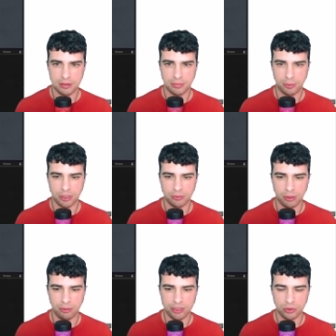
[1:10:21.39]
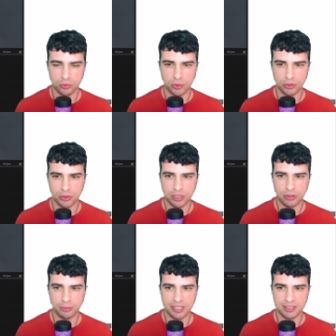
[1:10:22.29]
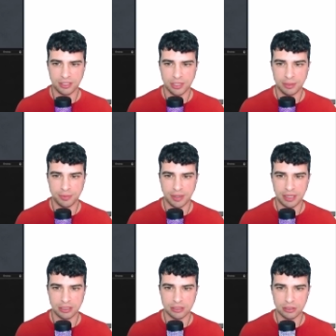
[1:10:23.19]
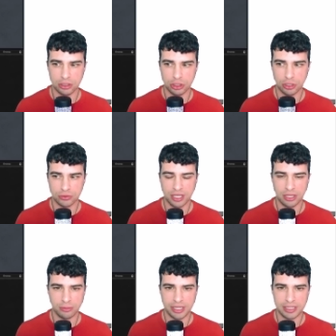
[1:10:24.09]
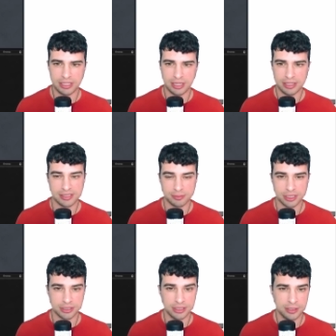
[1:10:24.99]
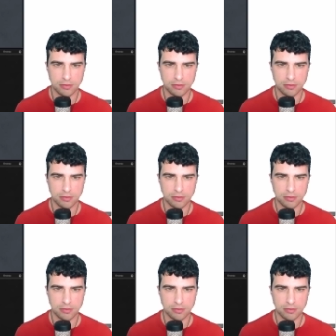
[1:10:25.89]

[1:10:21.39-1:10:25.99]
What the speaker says: My opponent probably don't want to kill my Stinkwood Imp and don't kill me at the same turn.